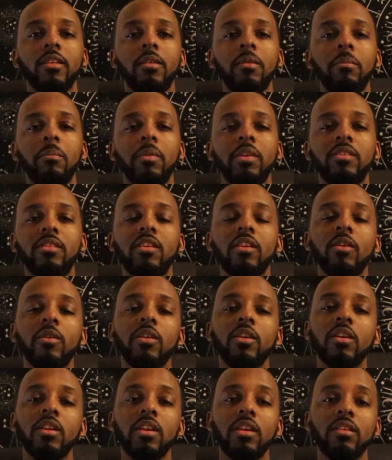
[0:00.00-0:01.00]

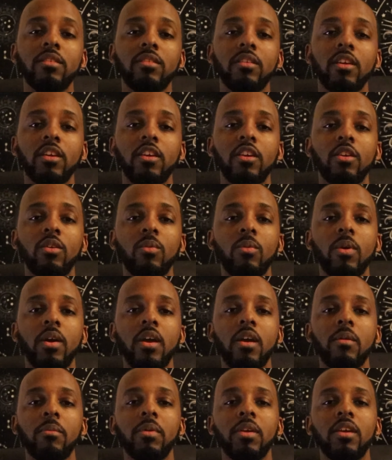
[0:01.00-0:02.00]
materialistic in a
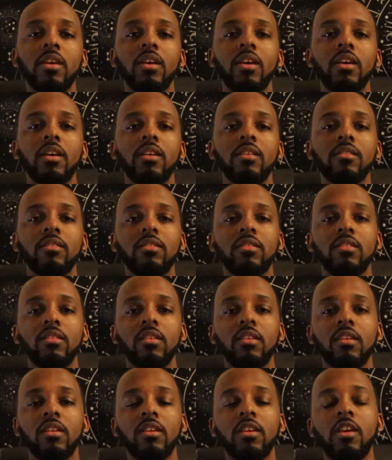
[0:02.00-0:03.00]
way, because
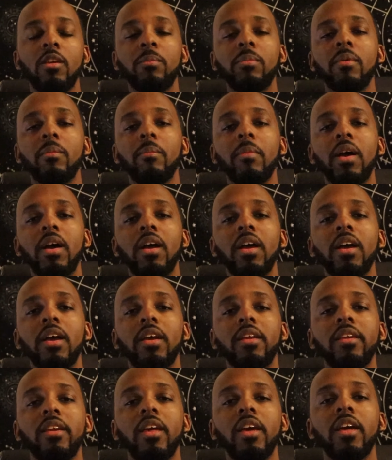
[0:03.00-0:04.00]
keep in
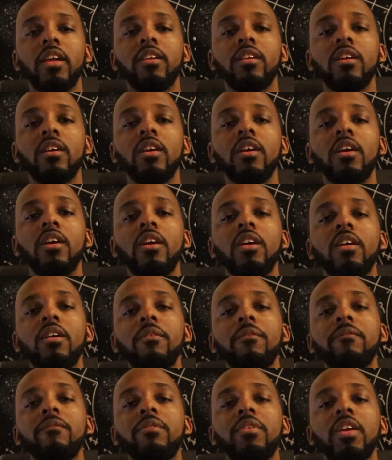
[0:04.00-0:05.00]
mind that
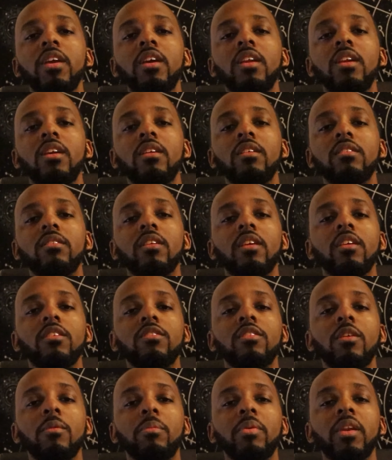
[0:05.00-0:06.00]
Venus
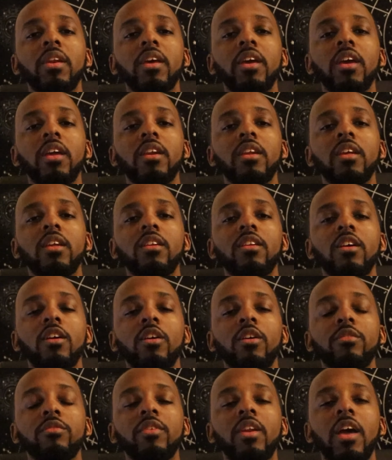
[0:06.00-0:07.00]
is the planet
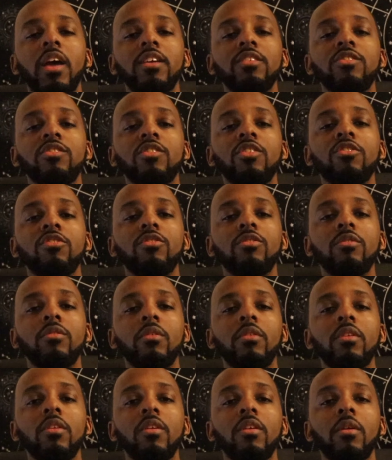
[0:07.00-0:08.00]
of not just
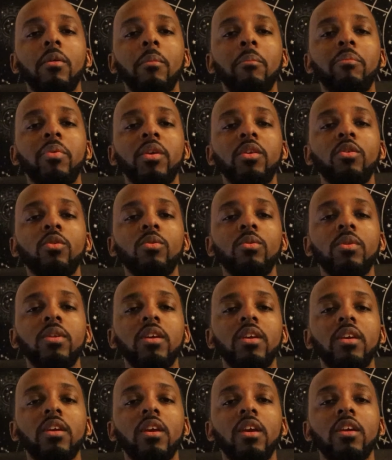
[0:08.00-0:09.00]

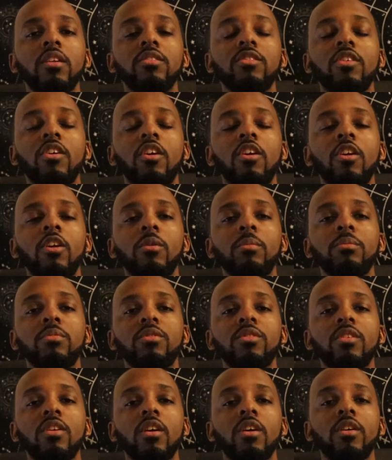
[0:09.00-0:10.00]
beauty in
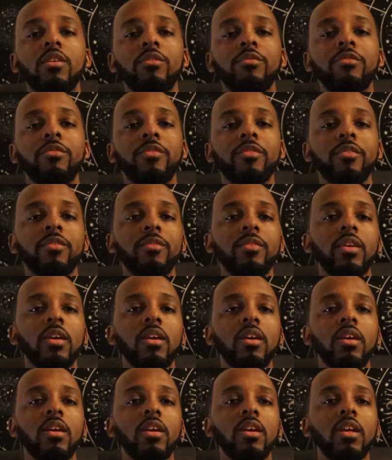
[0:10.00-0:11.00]
terms of
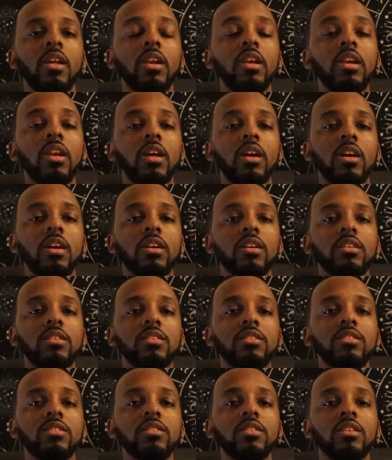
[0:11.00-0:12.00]

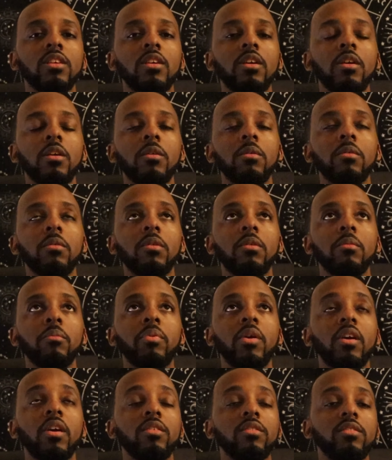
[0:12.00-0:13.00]
looks
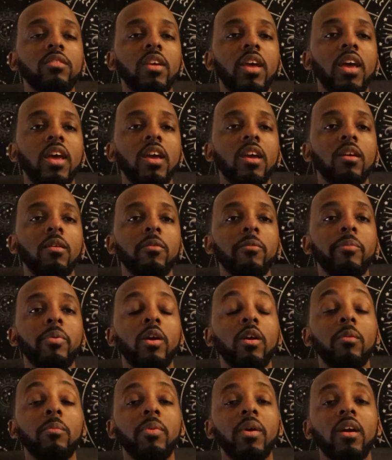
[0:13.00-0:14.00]
per se,
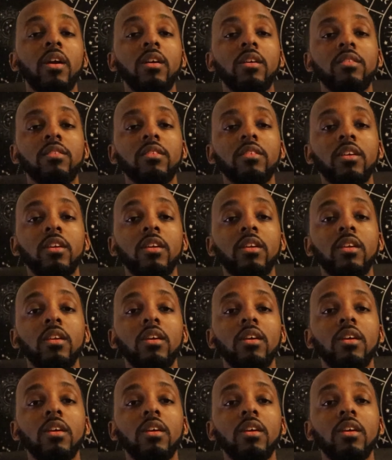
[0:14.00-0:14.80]
per person,